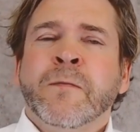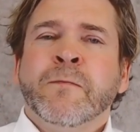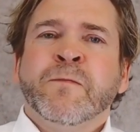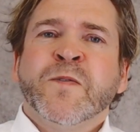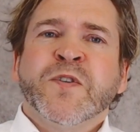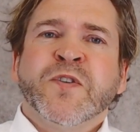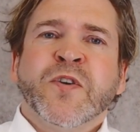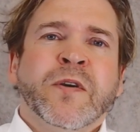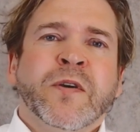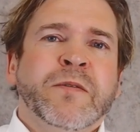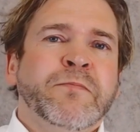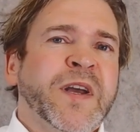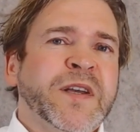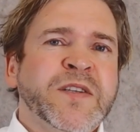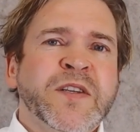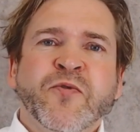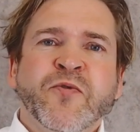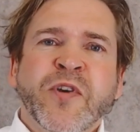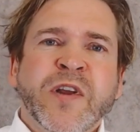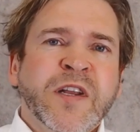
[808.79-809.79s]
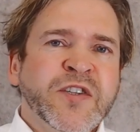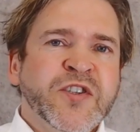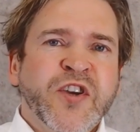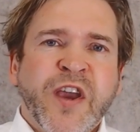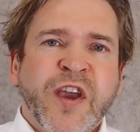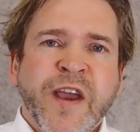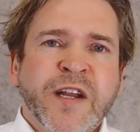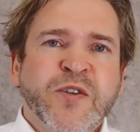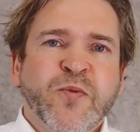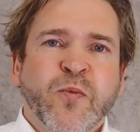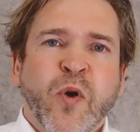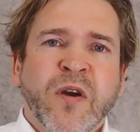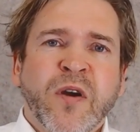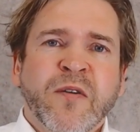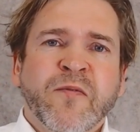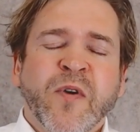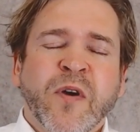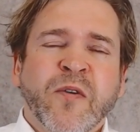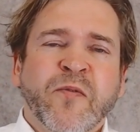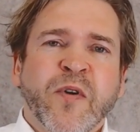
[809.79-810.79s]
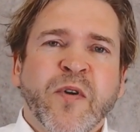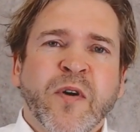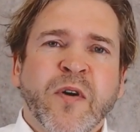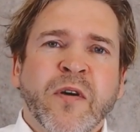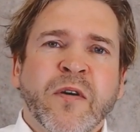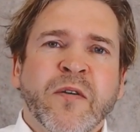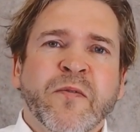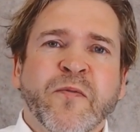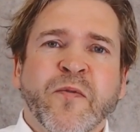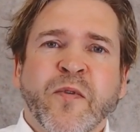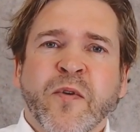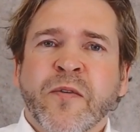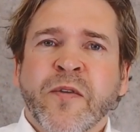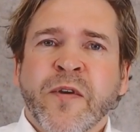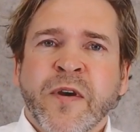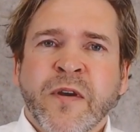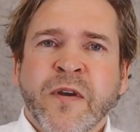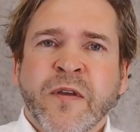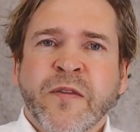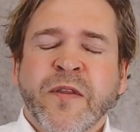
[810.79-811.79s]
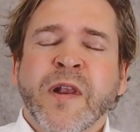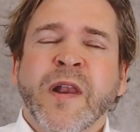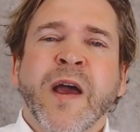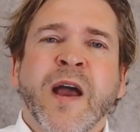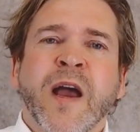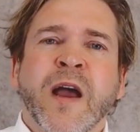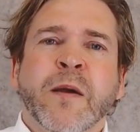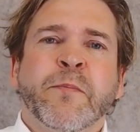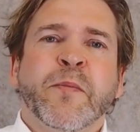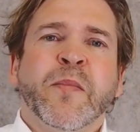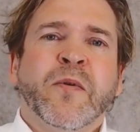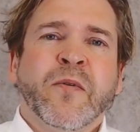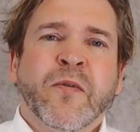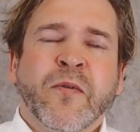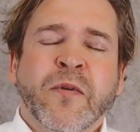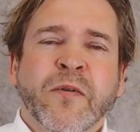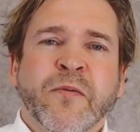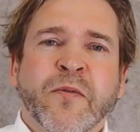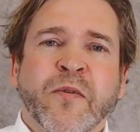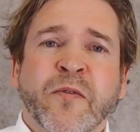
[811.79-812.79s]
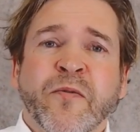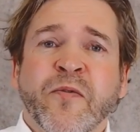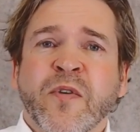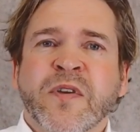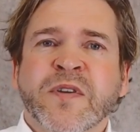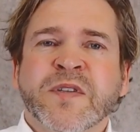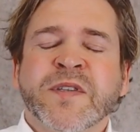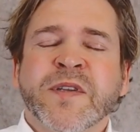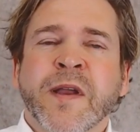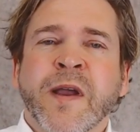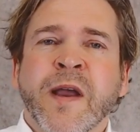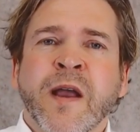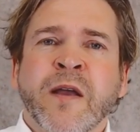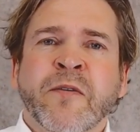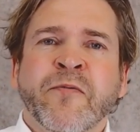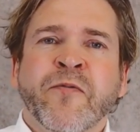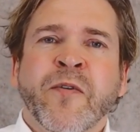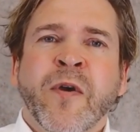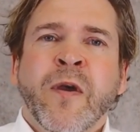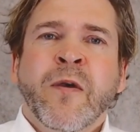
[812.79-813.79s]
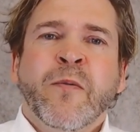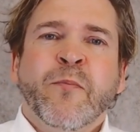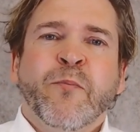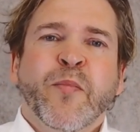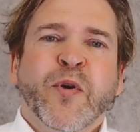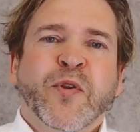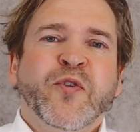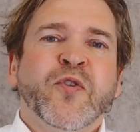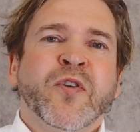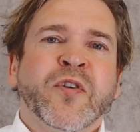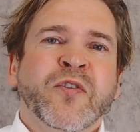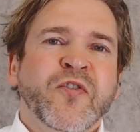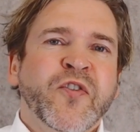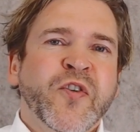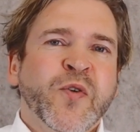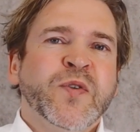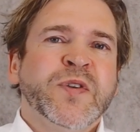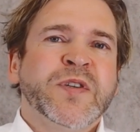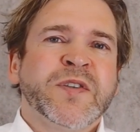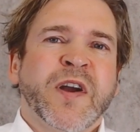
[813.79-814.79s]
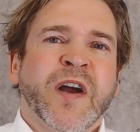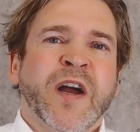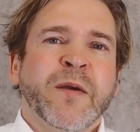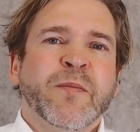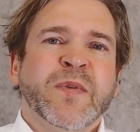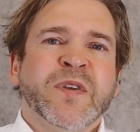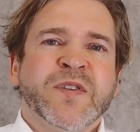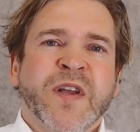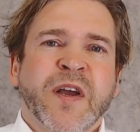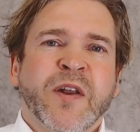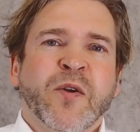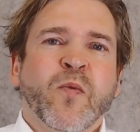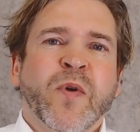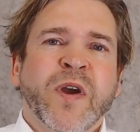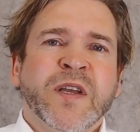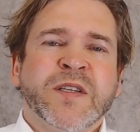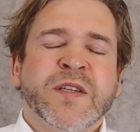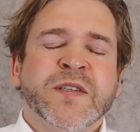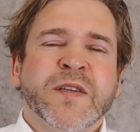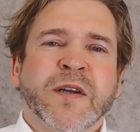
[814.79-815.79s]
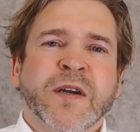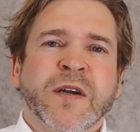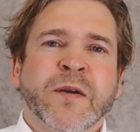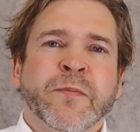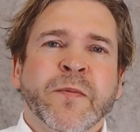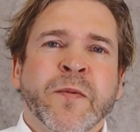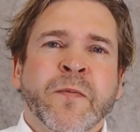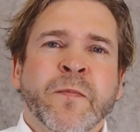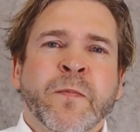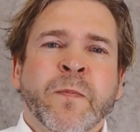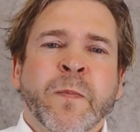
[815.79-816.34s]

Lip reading: So it doesn't really change workflow for the lab or for the staff, but you can use time instead of waste time.